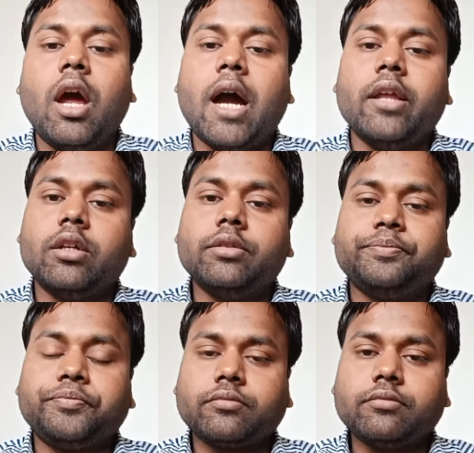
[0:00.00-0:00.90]
Either
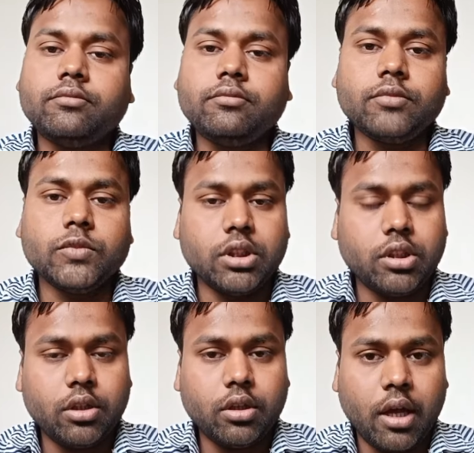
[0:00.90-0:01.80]

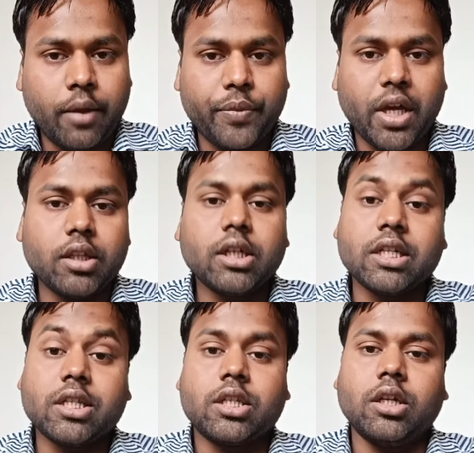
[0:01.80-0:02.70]
the either the
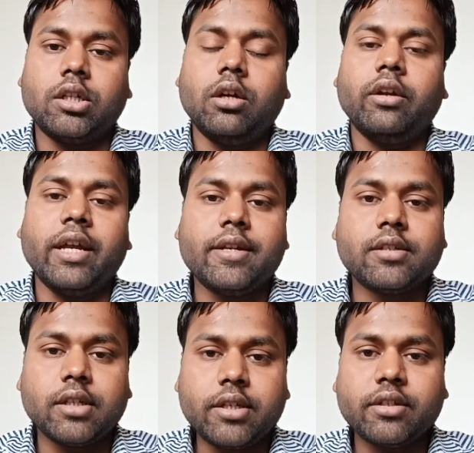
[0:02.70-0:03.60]
constructor gets
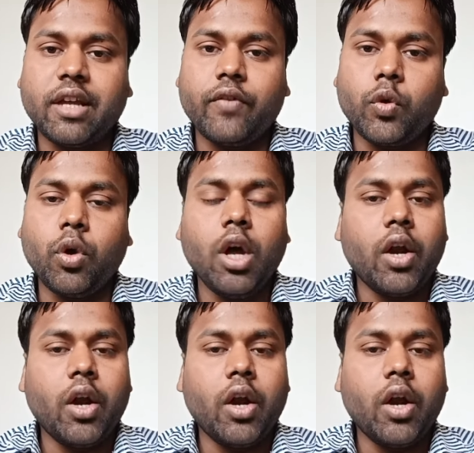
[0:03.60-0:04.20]
its revenue